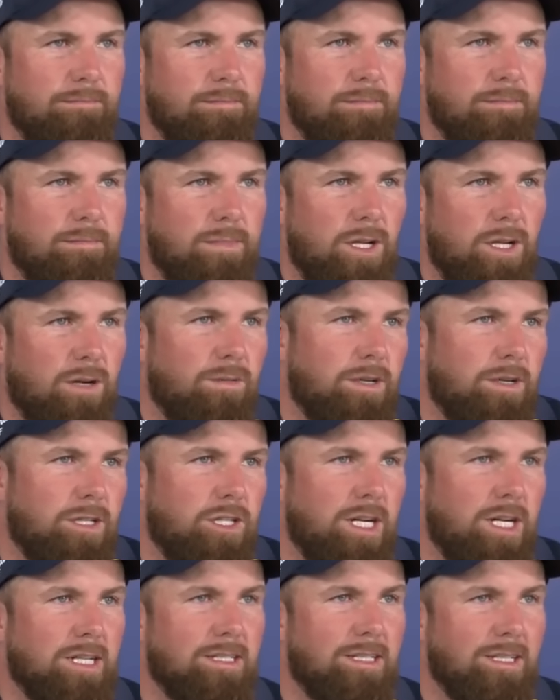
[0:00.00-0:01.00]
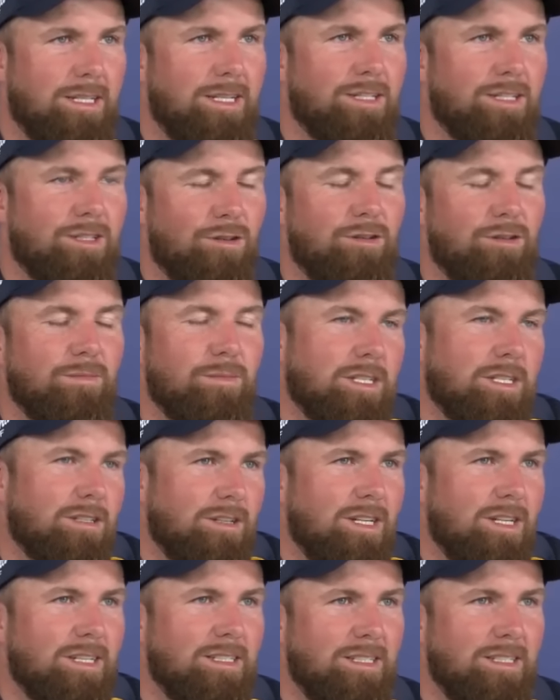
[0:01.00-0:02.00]
you know, with a chance in this tournament.
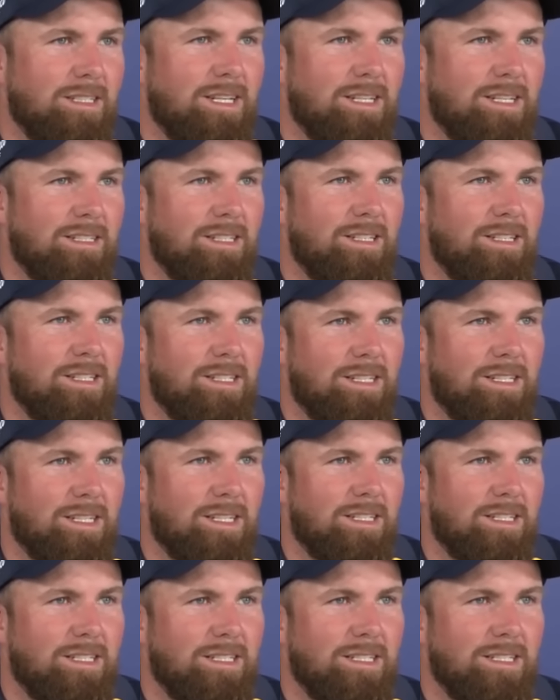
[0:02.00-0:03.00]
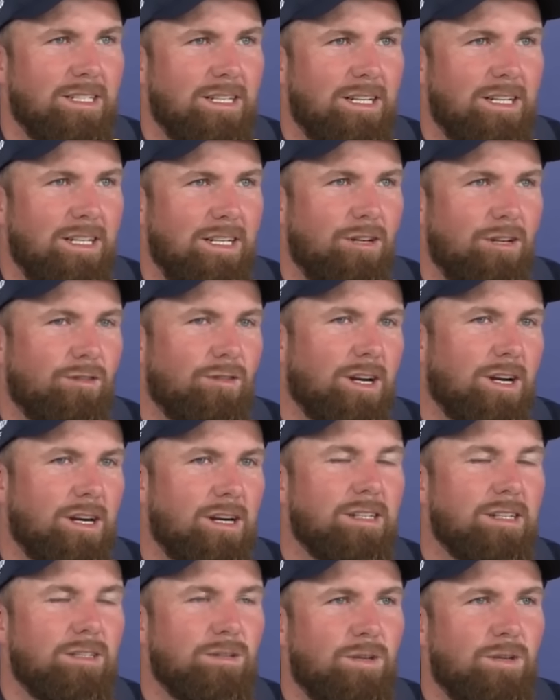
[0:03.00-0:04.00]
So that's nice, and it's, you know,
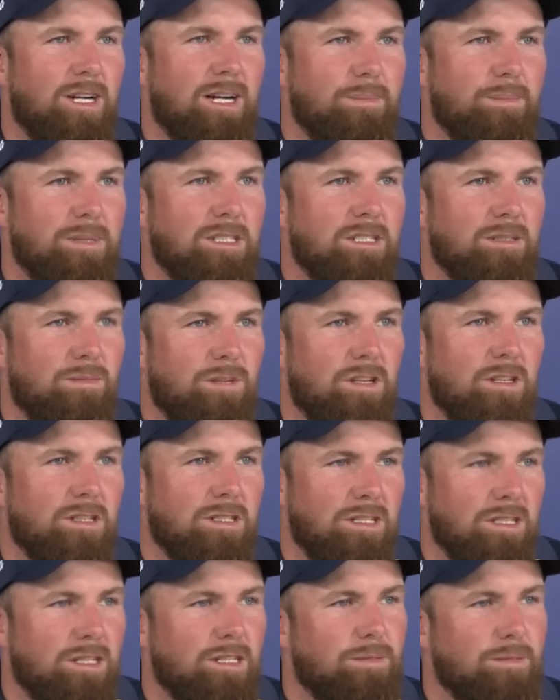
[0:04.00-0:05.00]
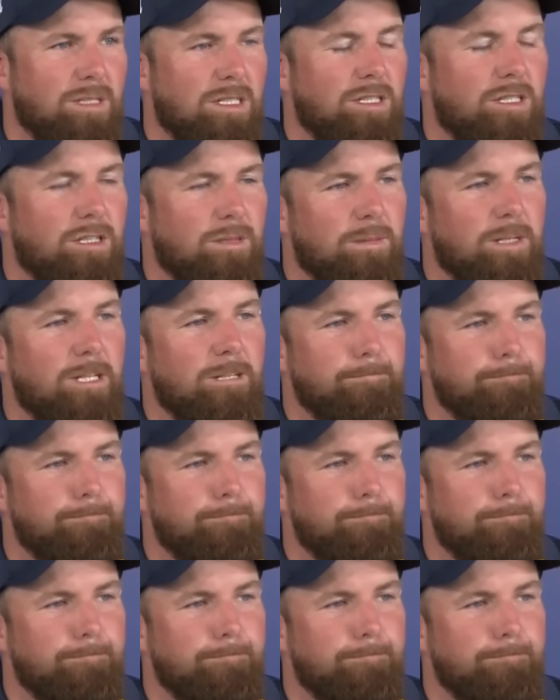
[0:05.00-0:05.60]
regardless of what happens tomorrow, it's a nice position to be in.